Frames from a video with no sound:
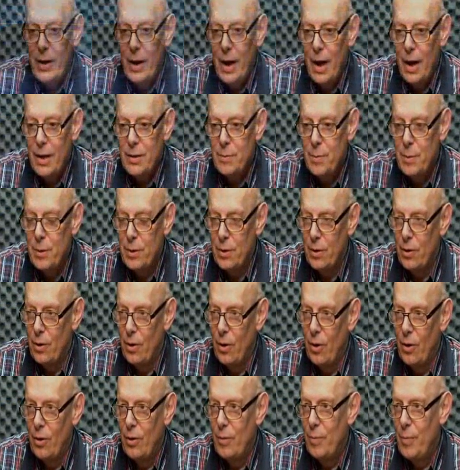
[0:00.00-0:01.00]
Okay, there has
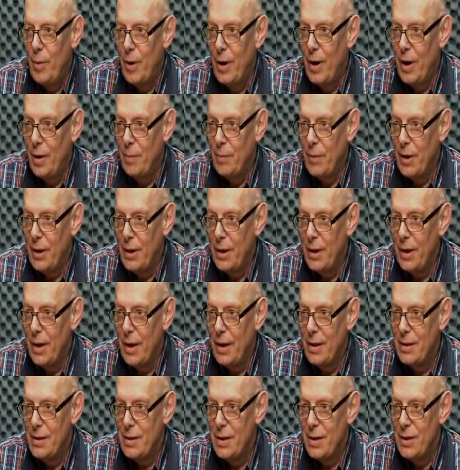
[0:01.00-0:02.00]
been a long
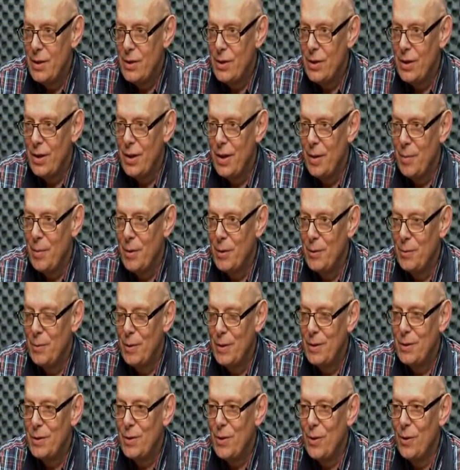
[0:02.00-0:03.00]
polemic essentially
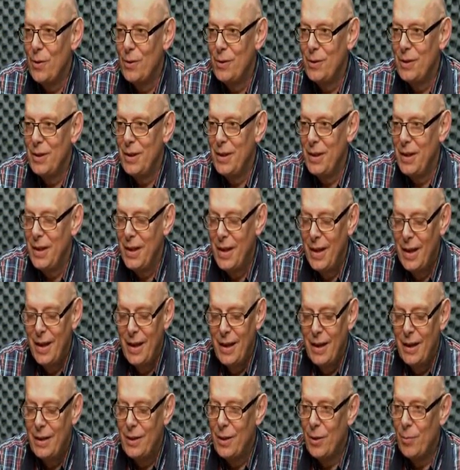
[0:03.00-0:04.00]
about what's called the
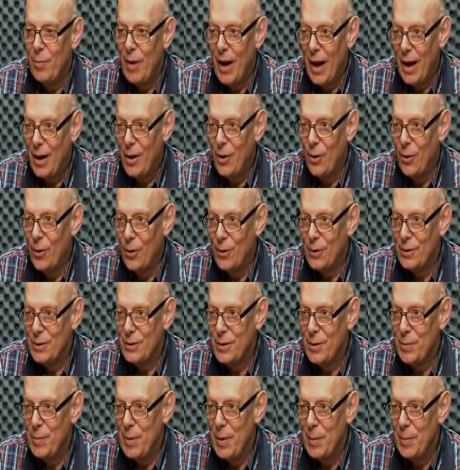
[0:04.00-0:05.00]
the black
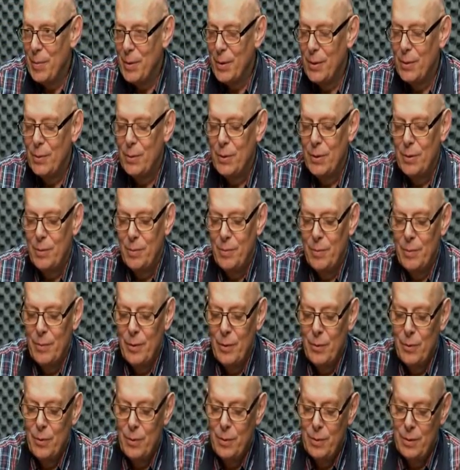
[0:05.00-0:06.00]
holes. The people with,
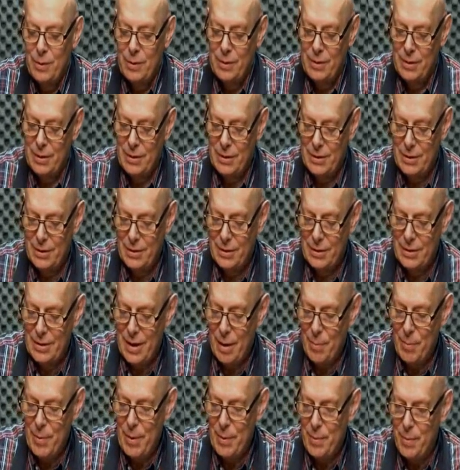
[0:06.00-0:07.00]

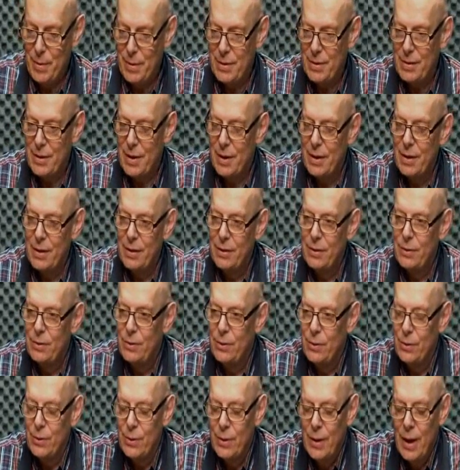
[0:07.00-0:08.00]
with some people
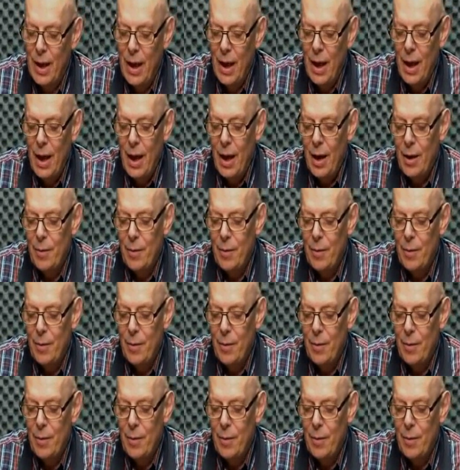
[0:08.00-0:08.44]
started to